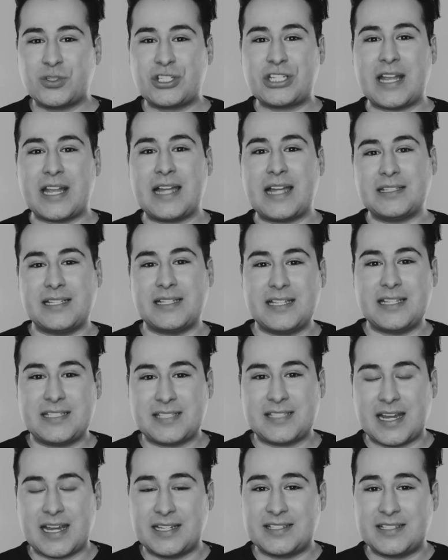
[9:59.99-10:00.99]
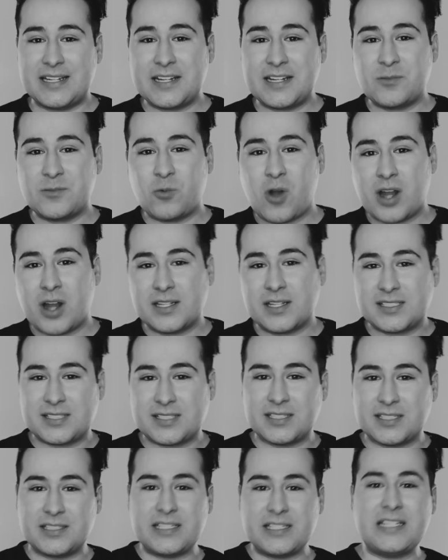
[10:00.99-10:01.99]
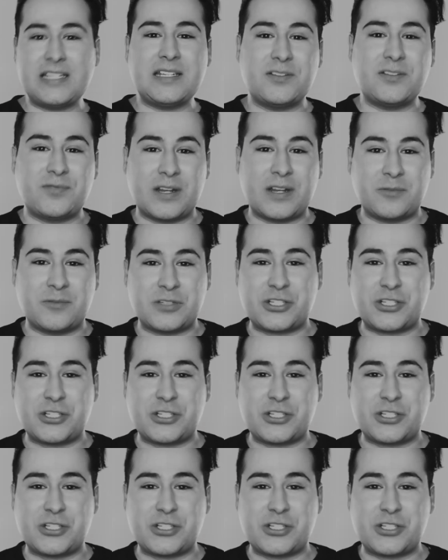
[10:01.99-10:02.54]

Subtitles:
jealous and didn't want us to leave and was